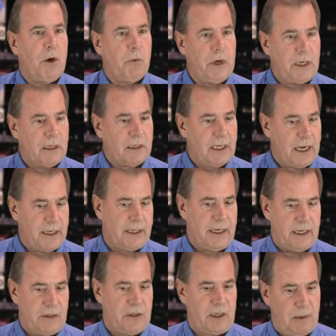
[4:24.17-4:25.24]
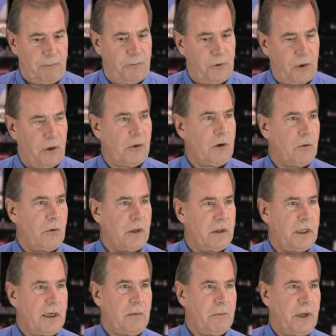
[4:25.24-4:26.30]
But we can take that a step further with
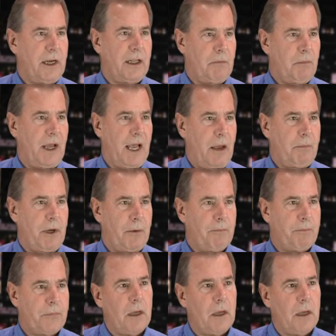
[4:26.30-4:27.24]
the embedded mapping,